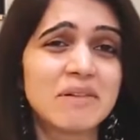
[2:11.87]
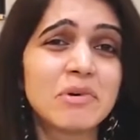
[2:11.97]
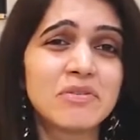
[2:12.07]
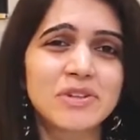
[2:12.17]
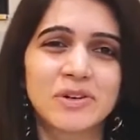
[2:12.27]

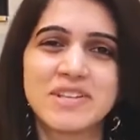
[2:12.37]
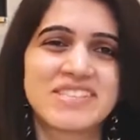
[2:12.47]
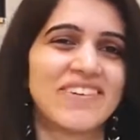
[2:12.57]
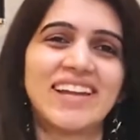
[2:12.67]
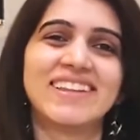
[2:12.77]
Game of
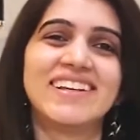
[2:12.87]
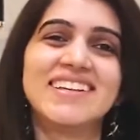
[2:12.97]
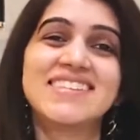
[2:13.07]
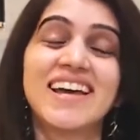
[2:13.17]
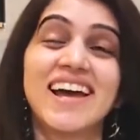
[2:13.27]
Thrones
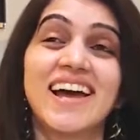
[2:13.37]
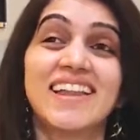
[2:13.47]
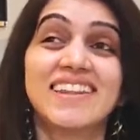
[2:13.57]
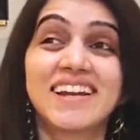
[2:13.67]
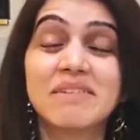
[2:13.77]
Mehendis.
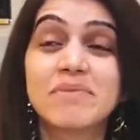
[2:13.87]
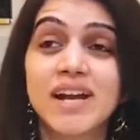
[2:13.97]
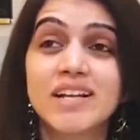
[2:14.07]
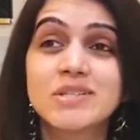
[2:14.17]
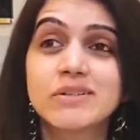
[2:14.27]
There are
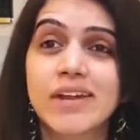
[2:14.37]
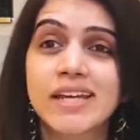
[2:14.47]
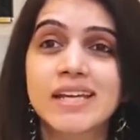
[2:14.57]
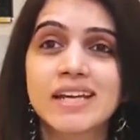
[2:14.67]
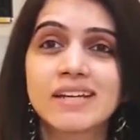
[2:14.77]
brides who have
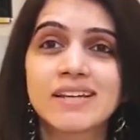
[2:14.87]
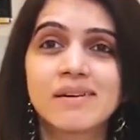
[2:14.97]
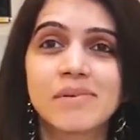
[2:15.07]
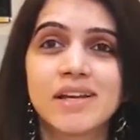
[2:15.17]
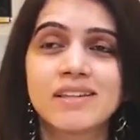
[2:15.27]
dedicated
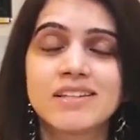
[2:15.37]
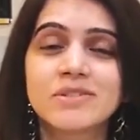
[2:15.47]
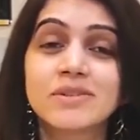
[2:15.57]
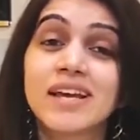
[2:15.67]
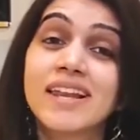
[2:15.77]
their
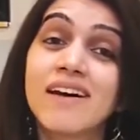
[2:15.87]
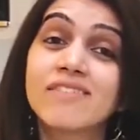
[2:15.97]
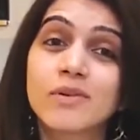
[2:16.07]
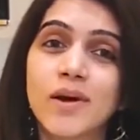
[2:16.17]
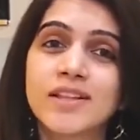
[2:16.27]
Mehendis to their
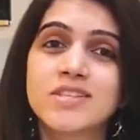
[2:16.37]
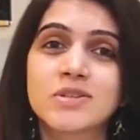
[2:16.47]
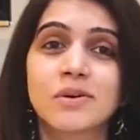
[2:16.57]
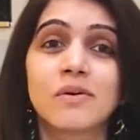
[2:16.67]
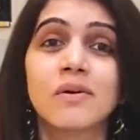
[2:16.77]
loved ones,
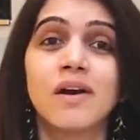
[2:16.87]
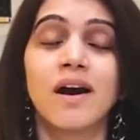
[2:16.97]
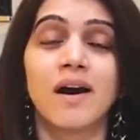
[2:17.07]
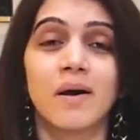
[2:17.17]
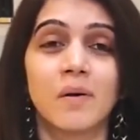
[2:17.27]
so
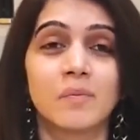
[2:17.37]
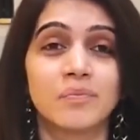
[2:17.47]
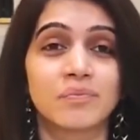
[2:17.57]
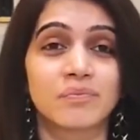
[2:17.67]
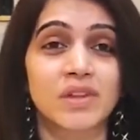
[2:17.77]

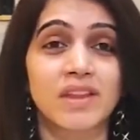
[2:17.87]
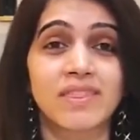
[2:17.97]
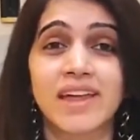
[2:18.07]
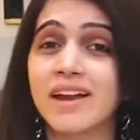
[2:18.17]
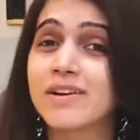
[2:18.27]

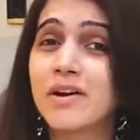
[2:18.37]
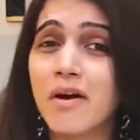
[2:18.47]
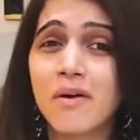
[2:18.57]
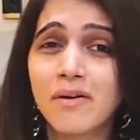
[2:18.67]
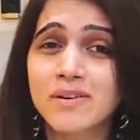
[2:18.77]
their
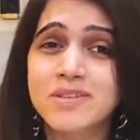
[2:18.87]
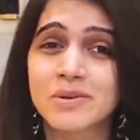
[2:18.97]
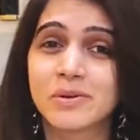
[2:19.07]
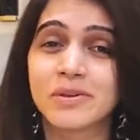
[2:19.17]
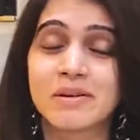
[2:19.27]
dogs
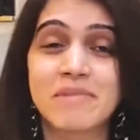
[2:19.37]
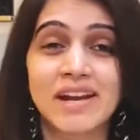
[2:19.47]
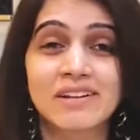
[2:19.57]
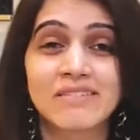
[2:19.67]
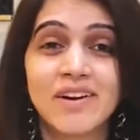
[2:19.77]
who they
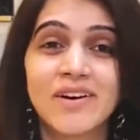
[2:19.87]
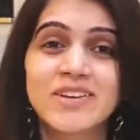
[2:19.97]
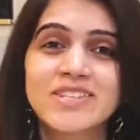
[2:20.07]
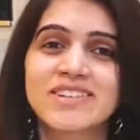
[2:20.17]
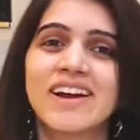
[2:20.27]
might have
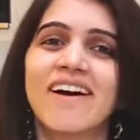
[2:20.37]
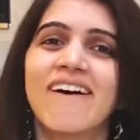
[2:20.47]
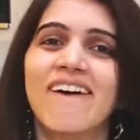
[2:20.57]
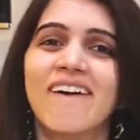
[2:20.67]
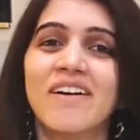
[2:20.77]
lost,
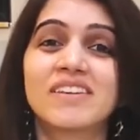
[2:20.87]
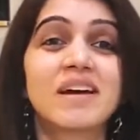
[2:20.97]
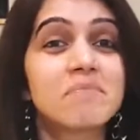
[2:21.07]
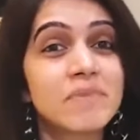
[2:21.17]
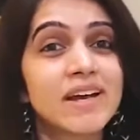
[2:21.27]
or
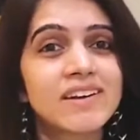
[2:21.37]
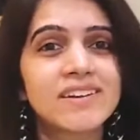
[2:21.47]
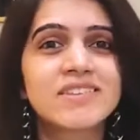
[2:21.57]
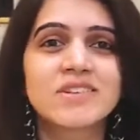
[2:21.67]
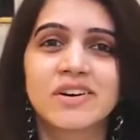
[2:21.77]
their
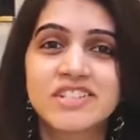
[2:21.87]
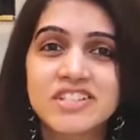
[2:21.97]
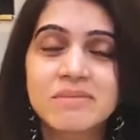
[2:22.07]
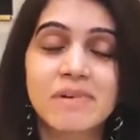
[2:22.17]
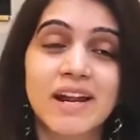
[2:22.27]
parents, or
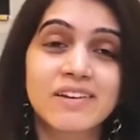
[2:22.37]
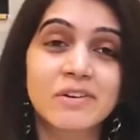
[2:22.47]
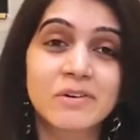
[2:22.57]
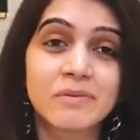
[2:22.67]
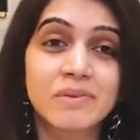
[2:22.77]
just the bride
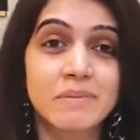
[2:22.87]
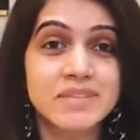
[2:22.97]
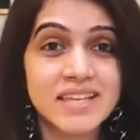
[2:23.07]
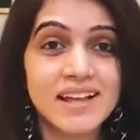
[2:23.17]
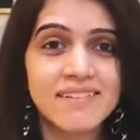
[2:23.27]
and groom
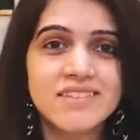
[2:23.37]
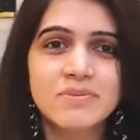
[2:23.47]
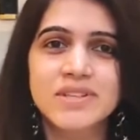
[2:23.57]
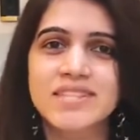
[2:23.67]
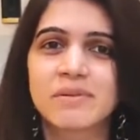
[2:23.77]

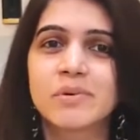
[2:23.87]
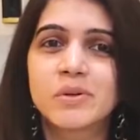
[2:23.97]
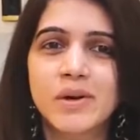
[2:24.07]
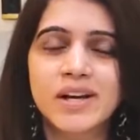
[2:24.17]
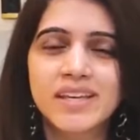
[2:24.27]
themselves with some
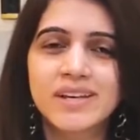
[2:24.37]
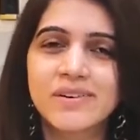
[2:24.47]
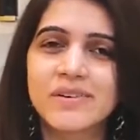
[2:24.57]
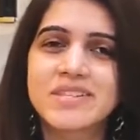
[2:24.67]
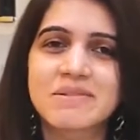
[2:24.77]
quirky
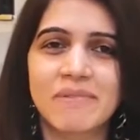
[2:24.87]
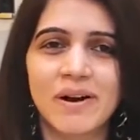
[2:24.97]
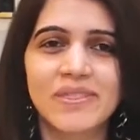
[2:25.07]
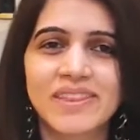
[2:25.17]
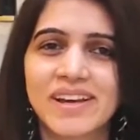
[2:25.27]
quotes
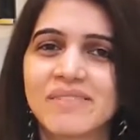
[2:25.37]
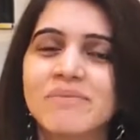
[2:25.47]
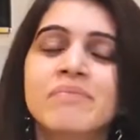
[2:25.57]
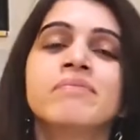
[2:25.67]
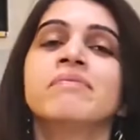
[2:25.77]
about them,